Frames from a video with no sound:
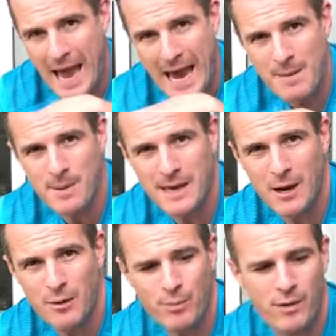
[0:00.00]
and being
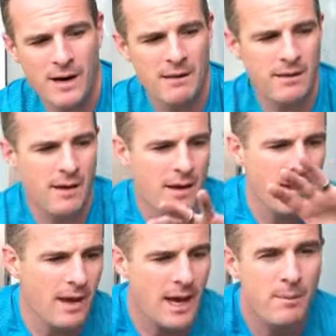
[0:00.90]
able to breathe
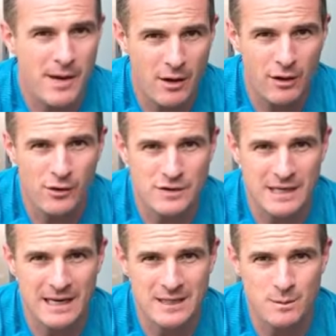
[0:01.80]
and be able to
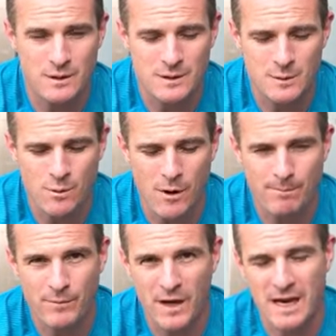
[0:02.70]
use your legs when you
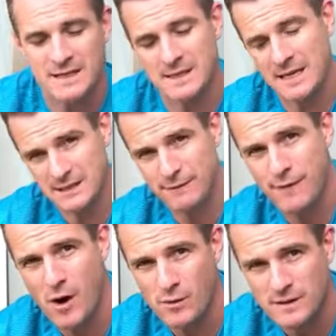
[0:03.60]
squat. Okay, so that's the
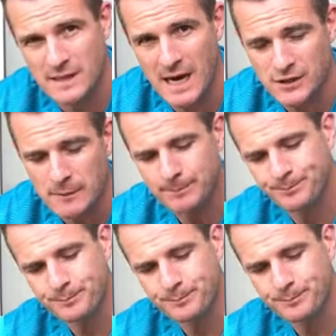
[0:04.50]
final stage.